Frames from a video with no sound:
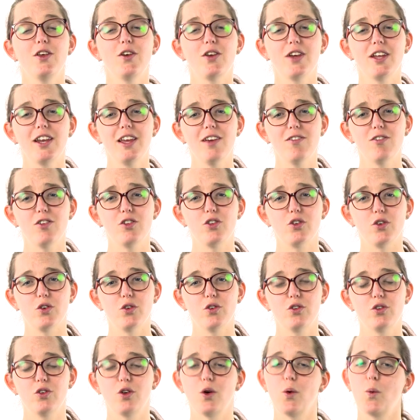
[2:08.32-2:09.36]
You can even
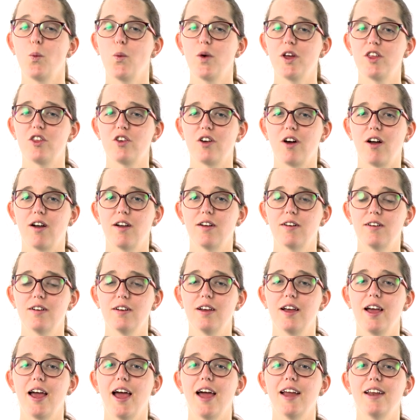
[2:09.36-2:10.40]
choose which color
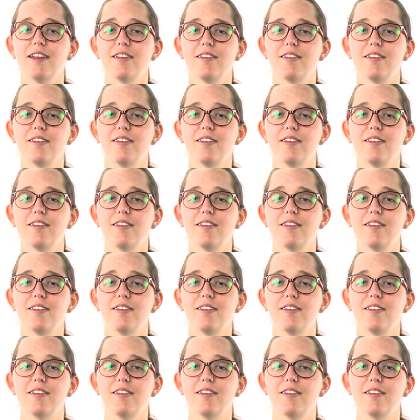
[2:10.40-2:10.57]
and